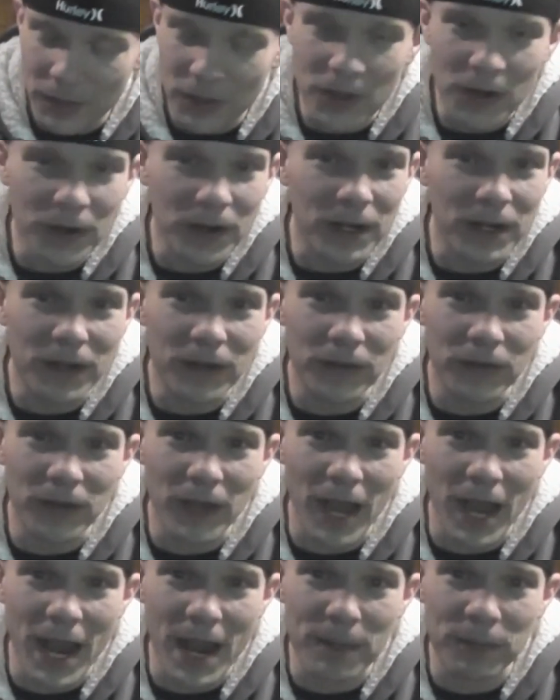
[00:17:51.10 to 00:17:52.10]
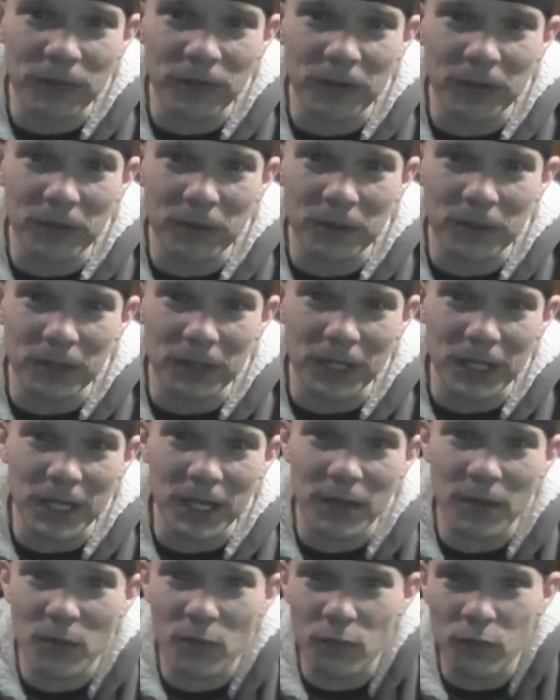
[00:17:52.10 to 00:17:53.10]
there is
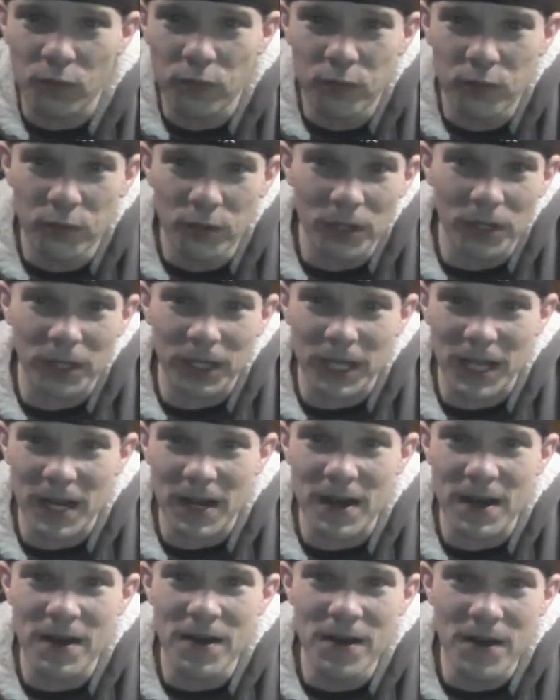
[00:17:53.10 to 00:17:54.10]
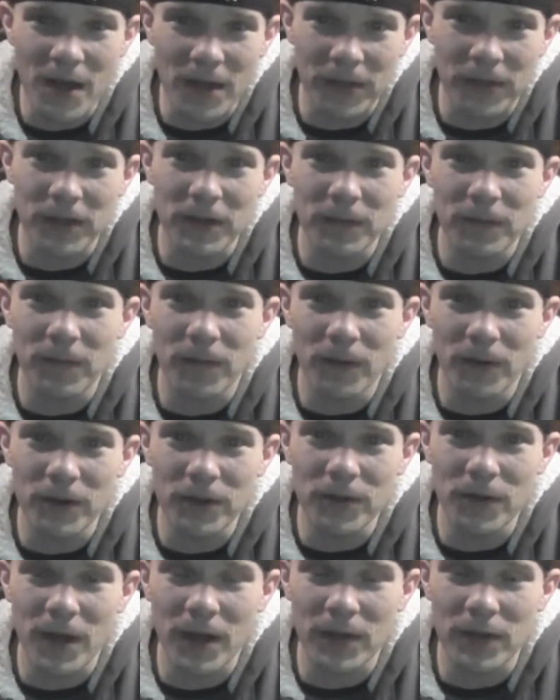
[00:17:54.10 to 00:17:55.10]
absolutely, really nothing for
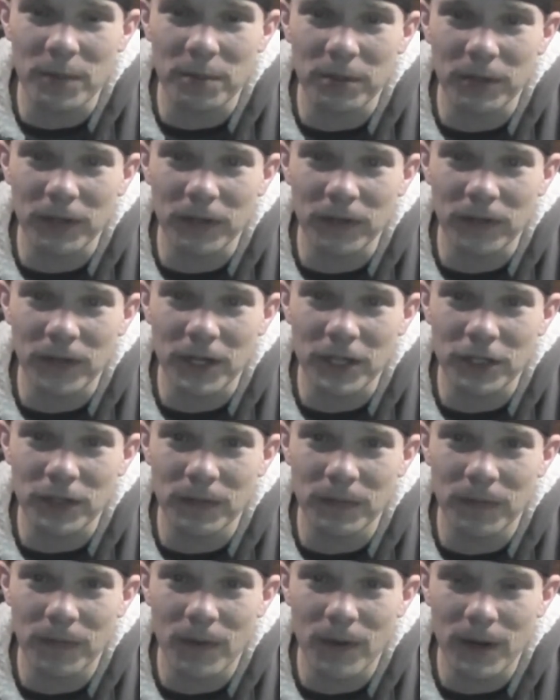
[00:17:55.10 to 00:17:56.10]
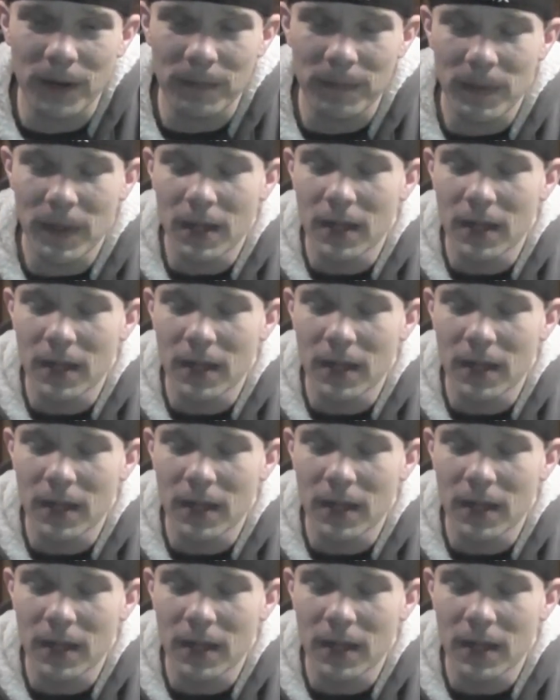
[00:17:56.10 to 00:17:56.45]
you on the PlayStation 4.